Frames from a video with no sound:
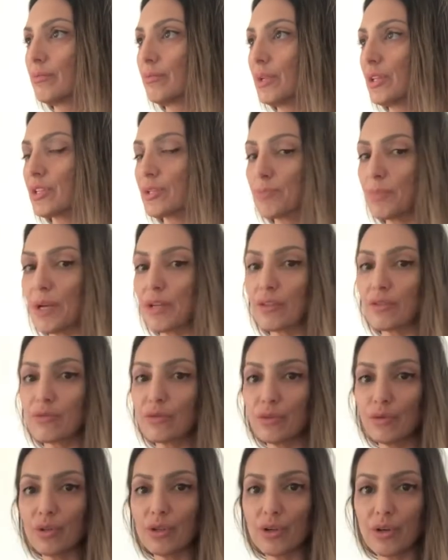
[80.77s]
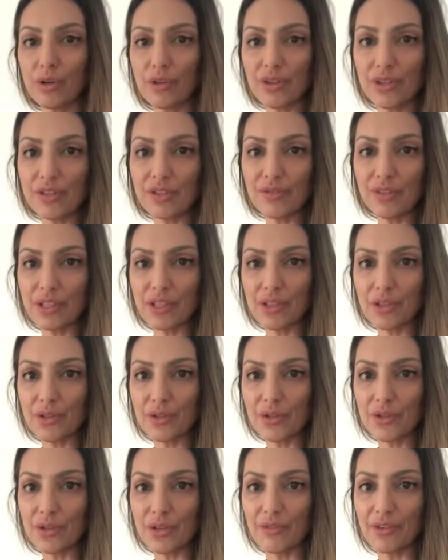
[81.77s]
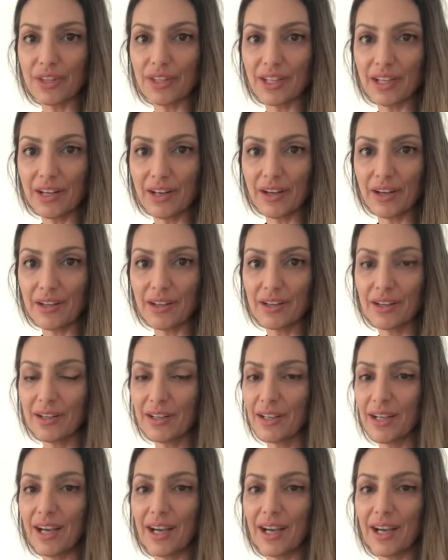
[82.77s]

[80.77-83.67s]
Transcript: in spite of doing all these videos over the year,